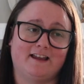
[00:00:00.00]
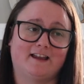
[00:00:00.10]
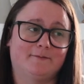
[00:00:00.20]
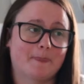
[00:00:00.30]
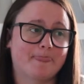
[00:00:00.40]
like
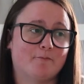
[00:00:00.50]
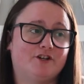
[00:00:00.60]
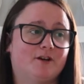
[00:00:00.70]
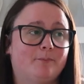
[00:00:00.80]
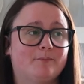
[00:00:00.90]

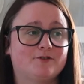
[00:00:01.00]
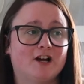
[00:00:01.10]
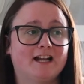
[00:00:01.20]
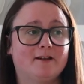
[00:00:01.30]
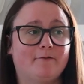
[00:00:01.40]
when you're
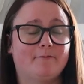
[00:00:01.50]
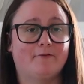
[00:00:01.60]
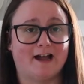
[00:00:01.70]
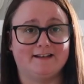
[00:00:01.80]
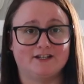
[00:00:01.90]
trying to
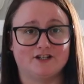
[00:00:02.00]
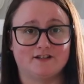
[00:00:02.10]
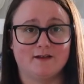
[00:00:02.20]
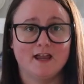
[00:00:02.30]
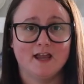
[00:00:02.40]
find dishes